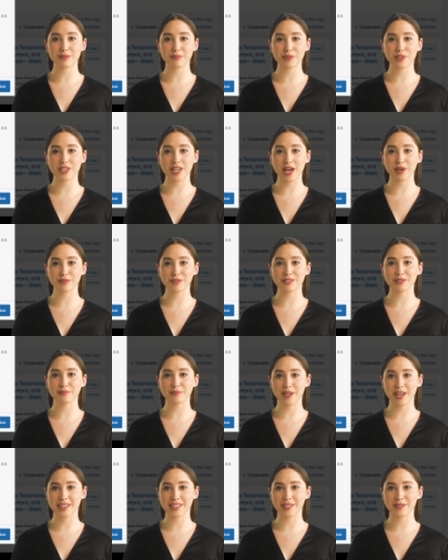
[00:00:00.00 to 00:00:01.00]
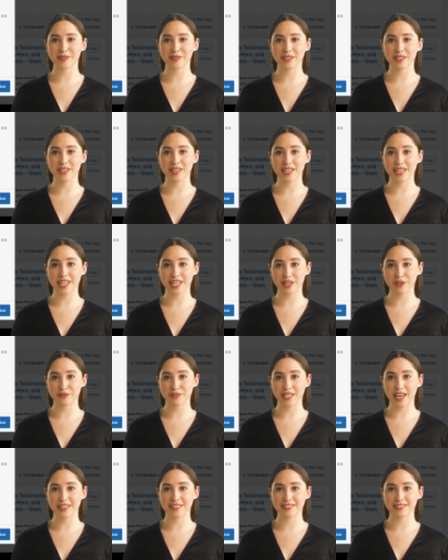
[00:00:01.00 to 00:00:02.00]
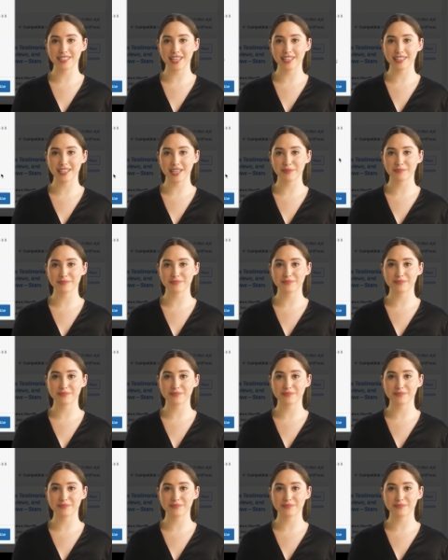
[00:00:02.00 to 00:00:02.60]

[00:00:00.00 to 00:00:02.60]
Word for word: WooCommerce plugin. Here's how to set it up.